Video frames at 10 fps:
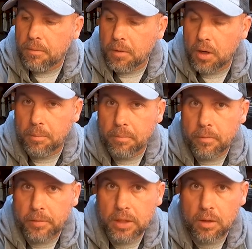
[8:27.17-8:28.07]
from
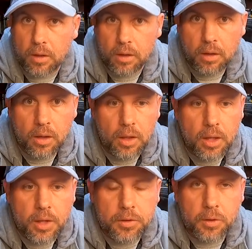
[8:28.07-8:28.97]
Fleet Guard.
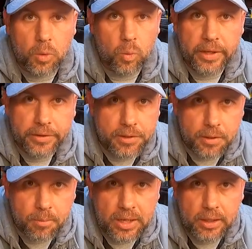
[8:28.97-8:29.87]
So Wix
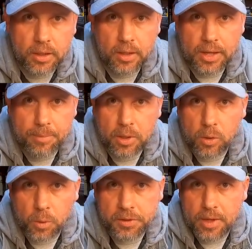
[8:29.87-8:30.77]
isn't making it, Napa
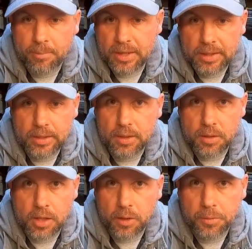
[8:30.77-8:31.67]
Gold's not making
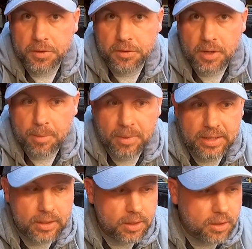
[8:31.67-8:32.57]
it, Donaldson's not
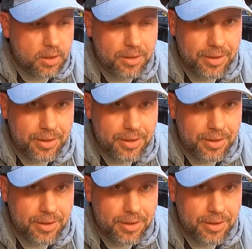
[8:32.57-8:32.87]
making it.